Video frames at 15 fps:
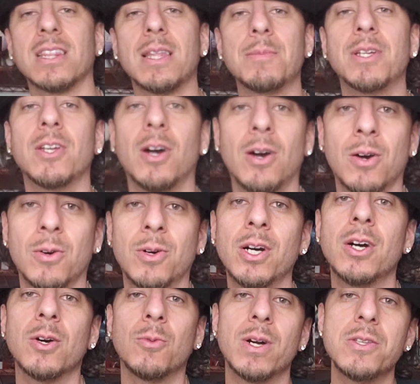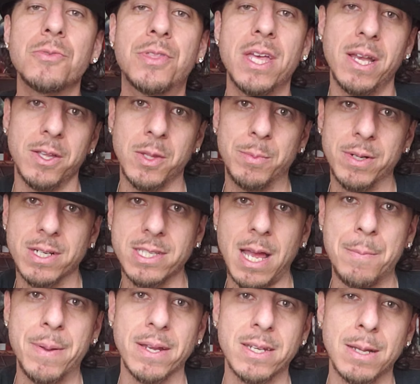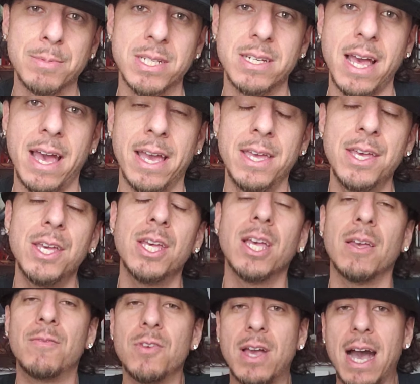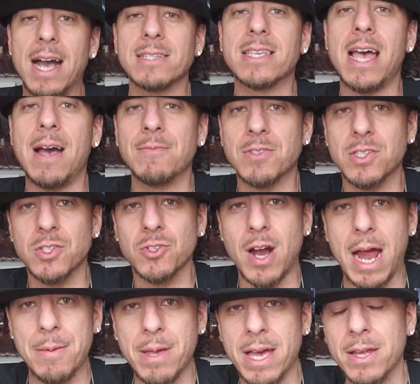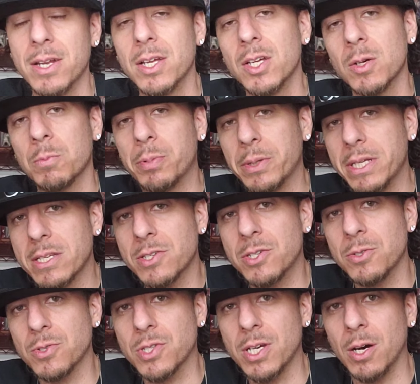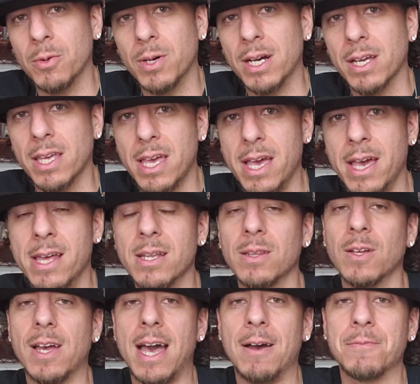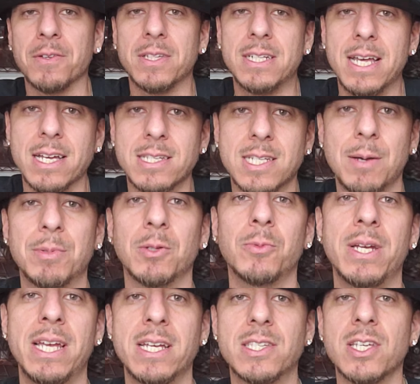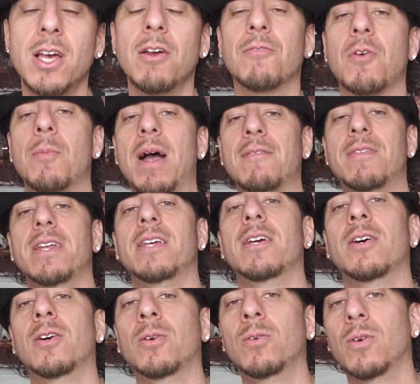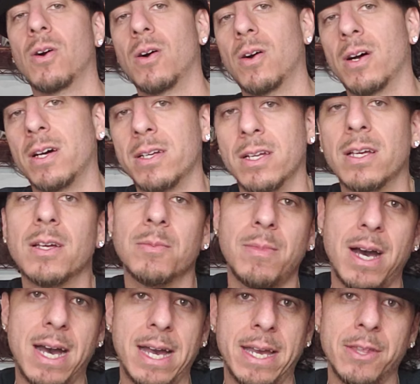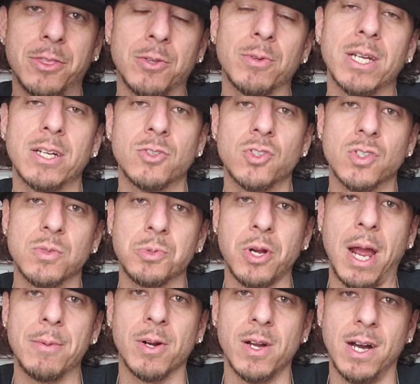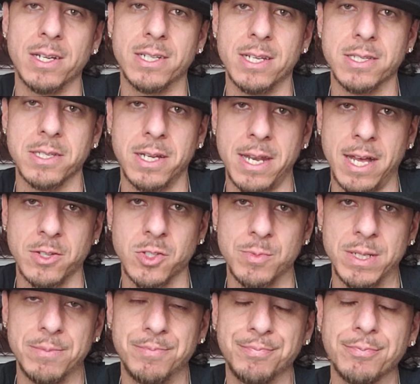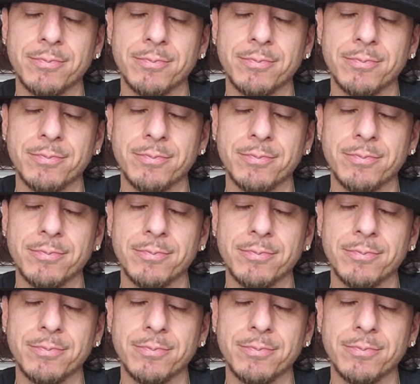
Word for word: Let me know what you think of the books I picked up today. If you guys haven't subscribed yet, please do so. Again, look out for the next couple of weeks for my video on my 300 subscriber contest announcement.